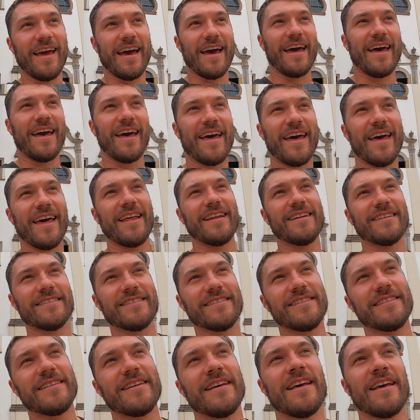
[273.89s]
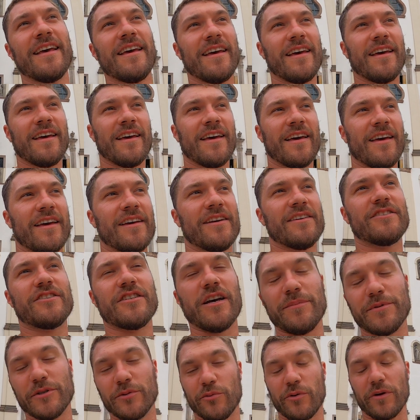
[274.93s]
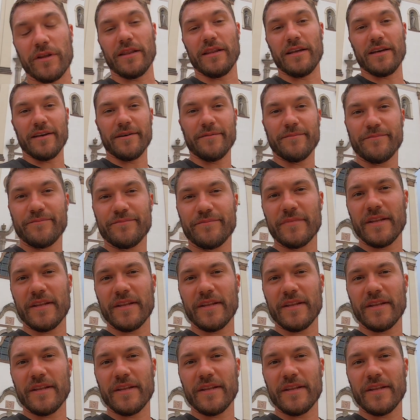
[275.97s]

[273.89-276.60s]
And subsequently,